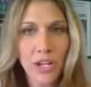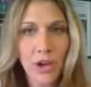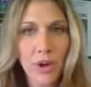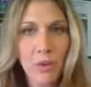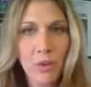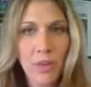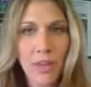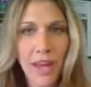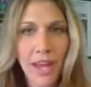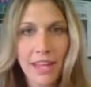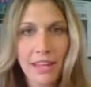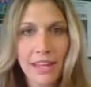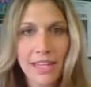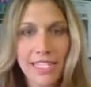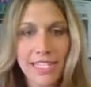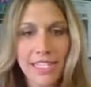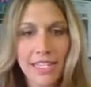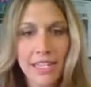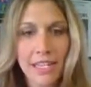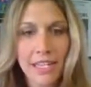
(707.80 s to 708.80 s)
I know that
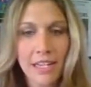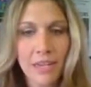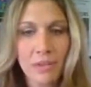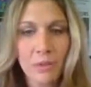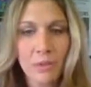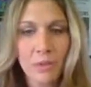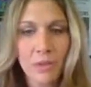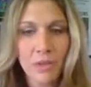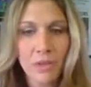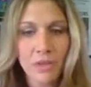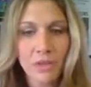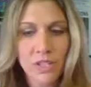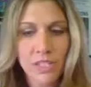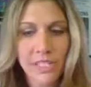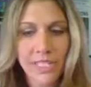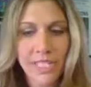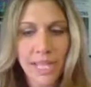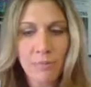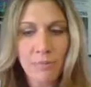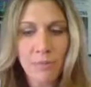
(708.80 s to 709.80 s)
this
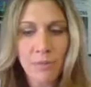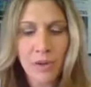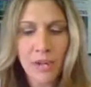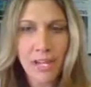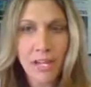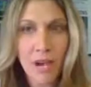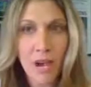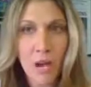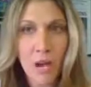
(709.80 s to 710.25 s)
there's a separate